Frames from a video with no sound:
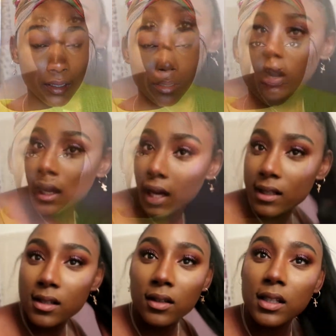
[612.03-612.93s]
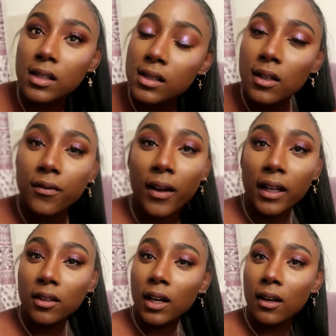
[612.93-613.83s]
Alright guys, so this is the
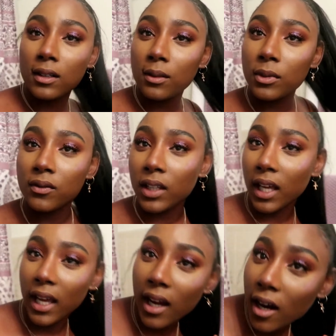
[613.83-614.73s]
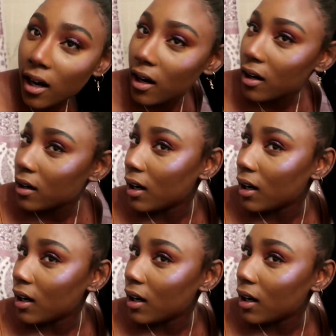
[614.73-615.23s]
final outcome of the hair.